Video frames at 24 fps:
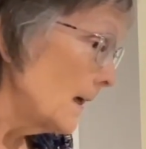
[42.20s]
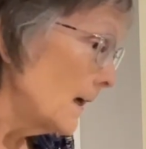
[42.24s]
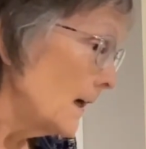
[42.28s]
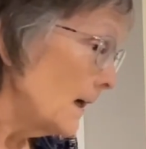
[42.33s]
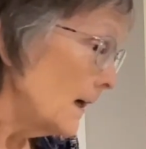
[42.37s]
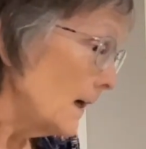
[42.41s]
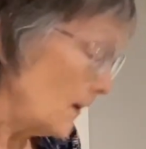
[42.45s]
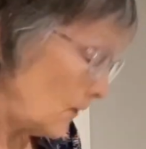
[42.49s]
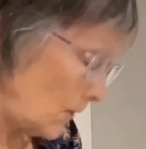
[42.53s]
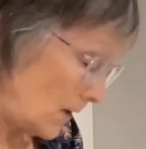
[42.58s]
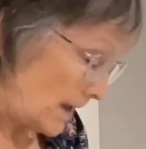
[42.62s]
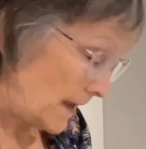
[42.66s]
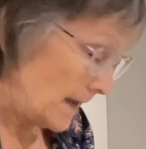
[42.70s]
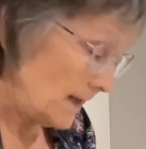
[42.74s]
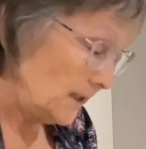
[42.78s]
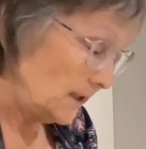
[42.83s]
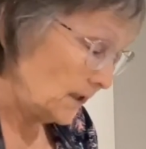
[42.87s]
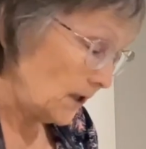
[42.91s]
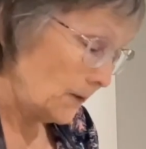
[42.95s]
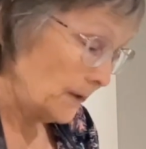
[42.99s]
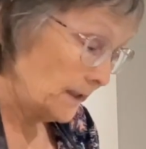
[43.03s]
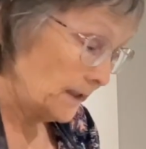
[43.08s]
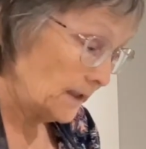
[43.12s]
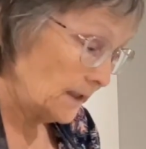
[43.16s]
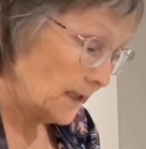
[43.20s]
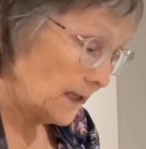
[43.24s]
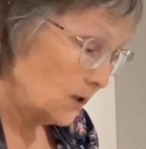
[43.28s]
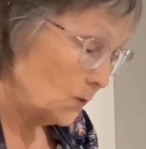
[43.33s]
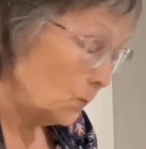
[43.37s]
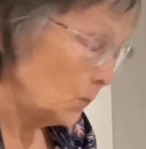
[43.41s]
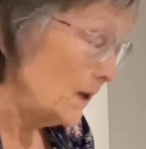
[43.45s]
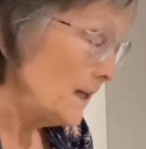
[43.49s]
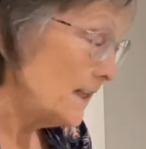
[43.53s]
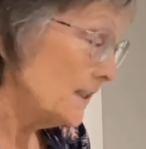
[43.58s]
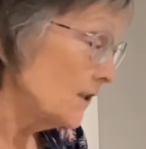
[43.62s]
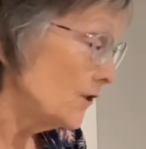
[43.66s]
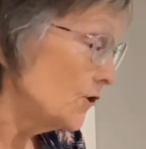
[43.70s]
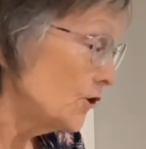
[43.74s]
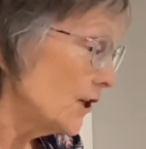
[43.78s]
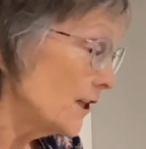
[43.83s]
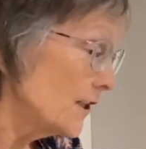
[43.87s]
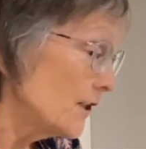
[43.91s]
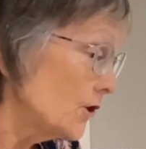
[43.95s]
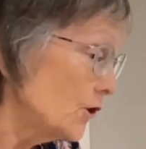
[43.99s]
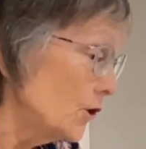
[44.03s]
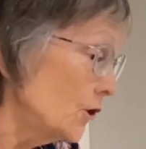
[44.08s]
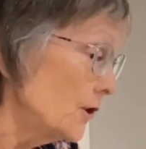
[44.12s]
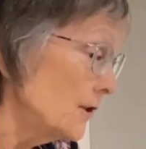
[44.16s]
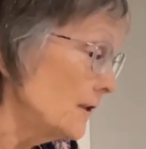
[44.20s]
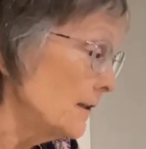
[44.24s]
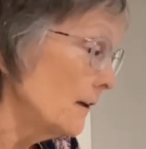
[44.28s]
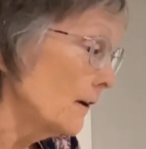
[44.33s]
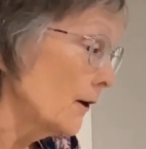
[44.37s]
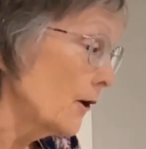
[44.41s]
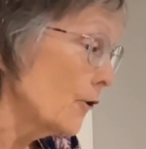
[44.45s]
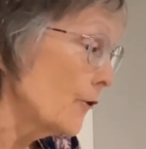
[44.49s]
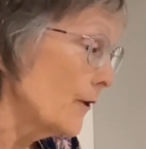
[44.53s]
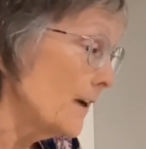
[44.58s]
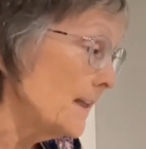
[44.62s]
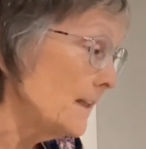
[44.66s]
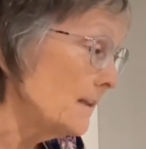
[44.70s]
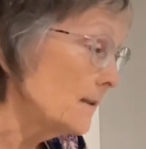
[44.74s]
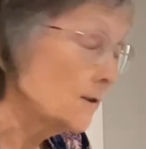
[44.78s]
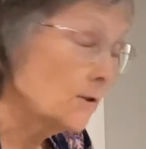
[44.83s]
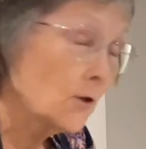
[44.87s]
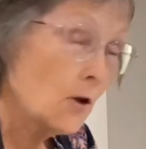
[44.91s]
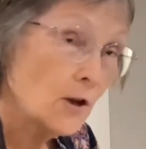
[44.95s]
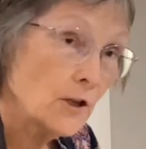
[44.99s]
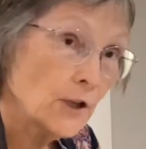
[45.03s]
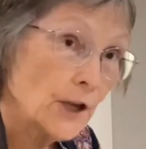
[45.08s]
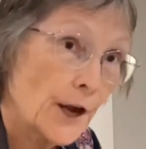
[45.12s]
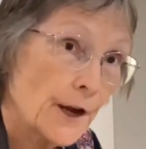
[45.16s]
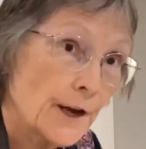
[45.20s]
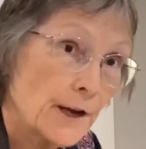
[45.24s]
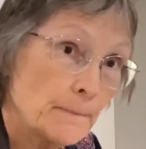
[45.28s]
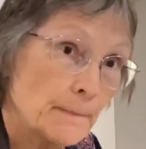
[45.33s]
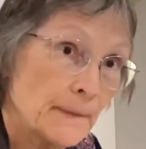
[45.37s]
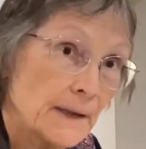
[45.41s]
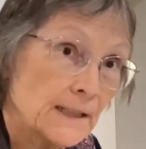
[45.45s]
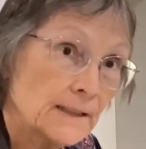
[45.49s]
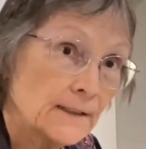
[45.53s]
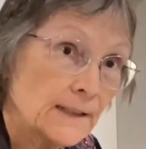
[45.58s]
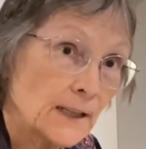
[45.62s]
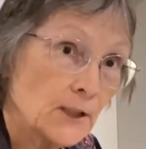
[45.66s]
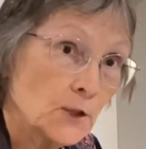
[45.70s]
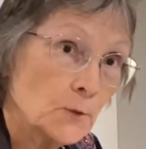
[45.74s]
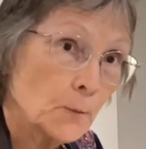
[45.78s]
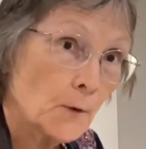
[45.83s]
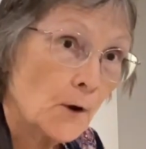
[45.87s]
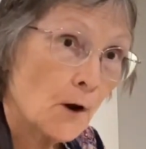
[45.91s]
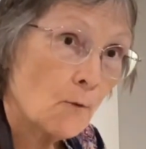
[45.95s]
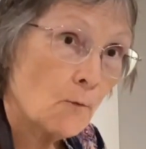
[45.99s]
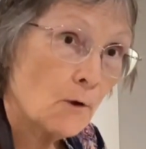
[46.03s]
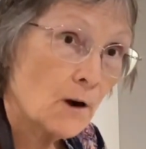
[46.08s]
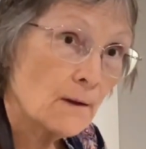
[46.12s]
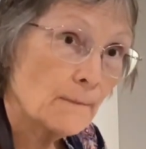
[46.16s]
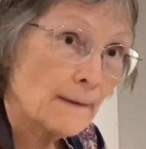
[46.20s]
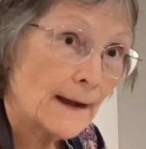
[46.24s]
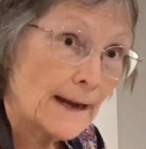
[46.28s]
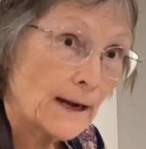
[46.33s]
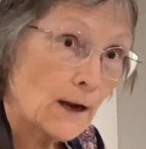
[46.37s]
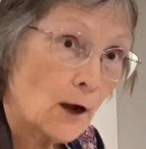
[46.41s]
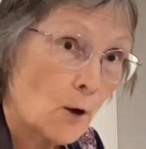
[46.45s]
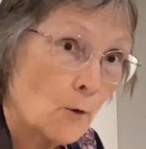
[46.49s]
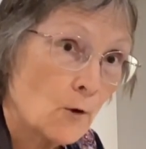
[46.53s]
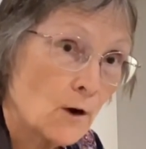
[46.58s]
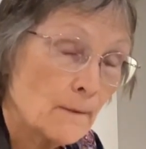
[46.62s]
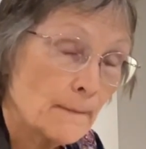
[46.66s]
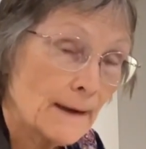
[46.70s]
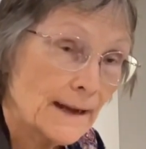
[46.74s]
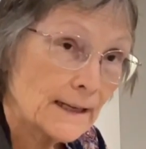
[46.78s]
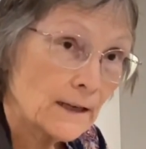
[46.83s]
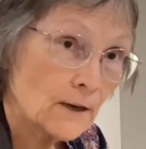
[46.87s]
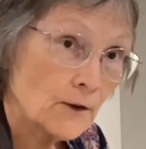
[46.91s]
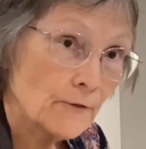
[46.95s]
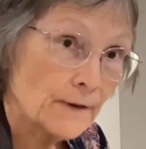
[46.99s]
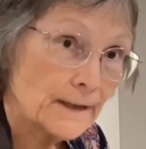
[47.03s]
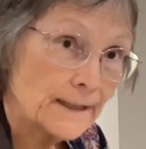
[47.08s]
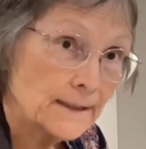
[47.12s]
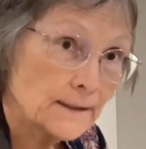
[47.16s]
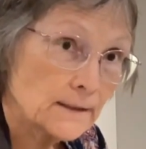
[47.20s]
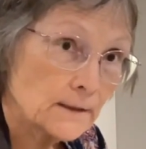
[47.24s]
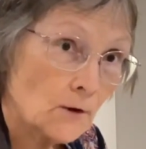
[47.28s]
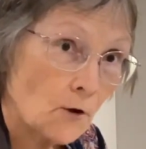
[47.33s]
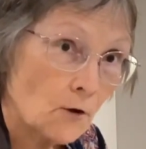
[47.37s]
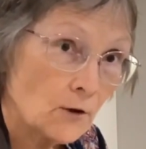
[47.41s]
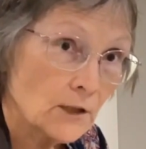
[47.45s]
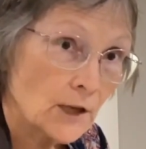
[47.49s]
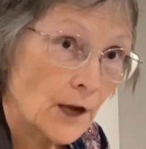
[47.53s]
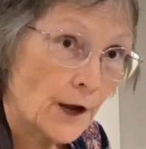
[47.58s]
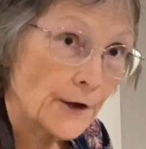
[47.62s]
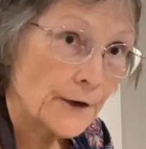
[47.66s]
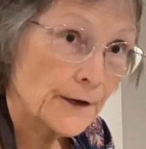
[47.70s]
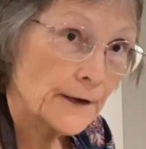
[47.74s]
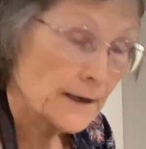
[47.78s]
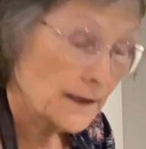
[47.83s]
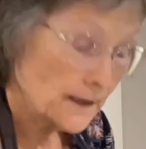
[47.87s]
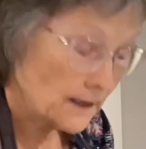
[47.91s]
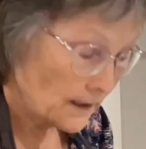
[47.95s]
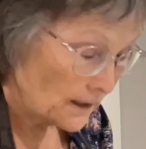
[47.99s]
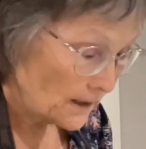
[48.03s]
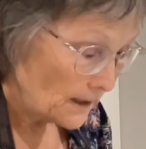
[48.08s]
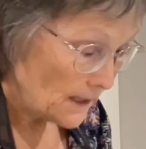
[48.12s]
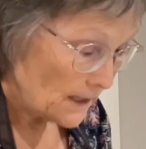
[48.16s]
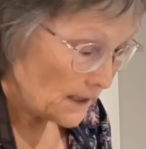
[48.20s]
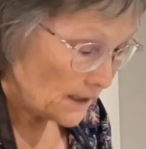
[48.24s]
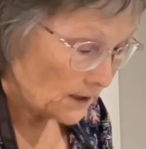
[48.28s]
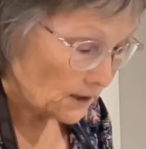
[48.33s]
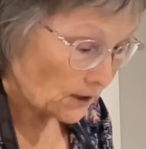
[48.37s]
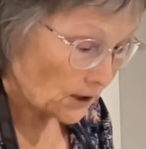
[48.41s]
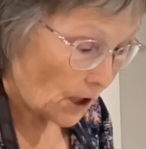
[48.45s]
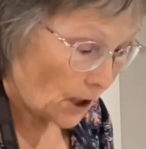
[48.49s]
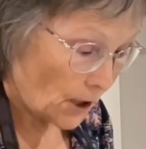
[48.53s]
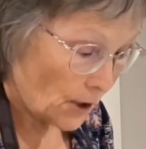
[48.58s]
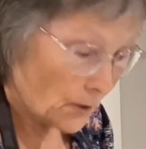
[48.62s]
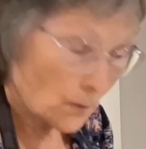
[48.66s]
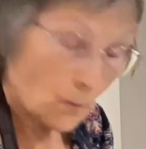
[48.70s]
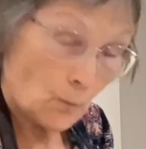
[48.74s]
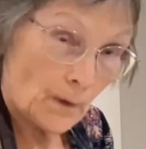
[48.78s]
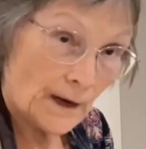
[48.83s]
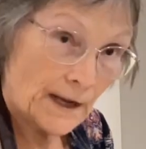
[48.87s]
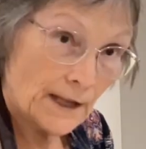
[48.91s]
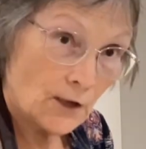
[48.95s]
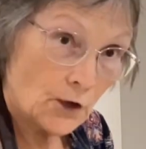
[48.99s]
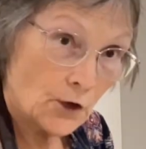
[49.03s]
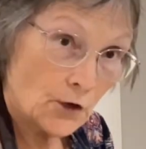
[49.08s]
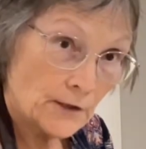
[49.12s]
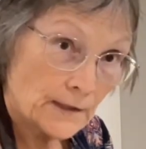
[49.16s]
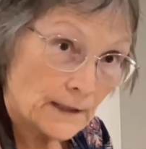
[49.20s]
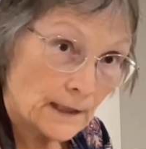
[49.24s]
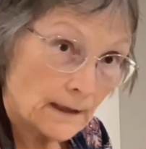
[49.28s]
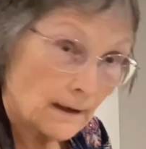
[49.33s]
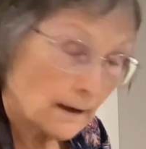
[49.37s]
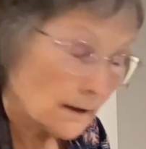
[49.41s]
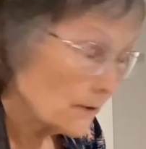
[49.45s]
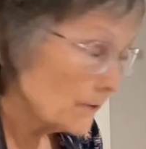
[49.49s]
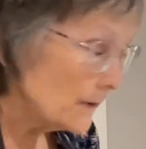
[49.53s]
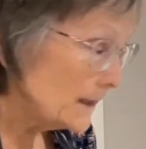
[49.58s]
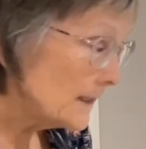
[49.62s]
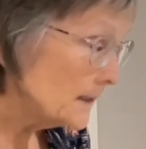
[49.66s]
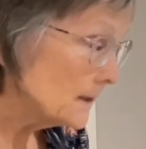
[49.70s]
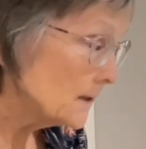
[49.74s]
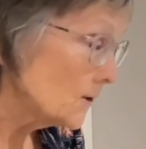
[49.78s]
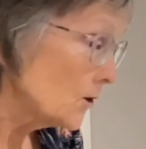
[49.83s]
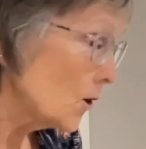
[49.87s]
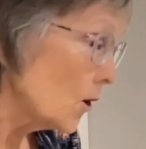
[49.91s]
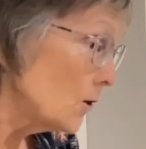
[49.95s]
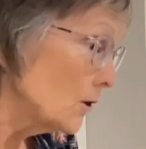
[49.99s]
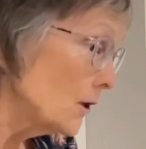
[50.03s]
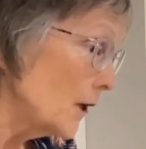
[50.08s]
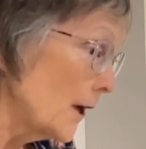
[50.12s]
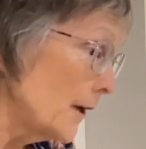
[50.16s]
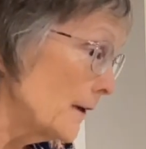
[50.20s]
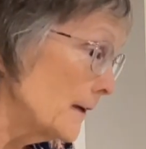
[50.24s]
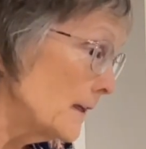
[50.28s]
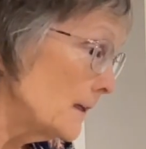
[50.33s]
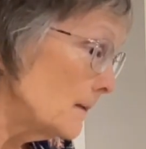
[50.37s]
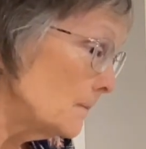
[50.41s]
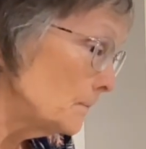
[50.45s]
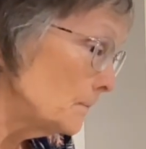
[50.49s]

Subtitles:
Oh yes, so it says we suggest using a Greek style yogurt because that's what I want to make. I want to make a Greek style yogurt. So we're using a Greek style yogurt,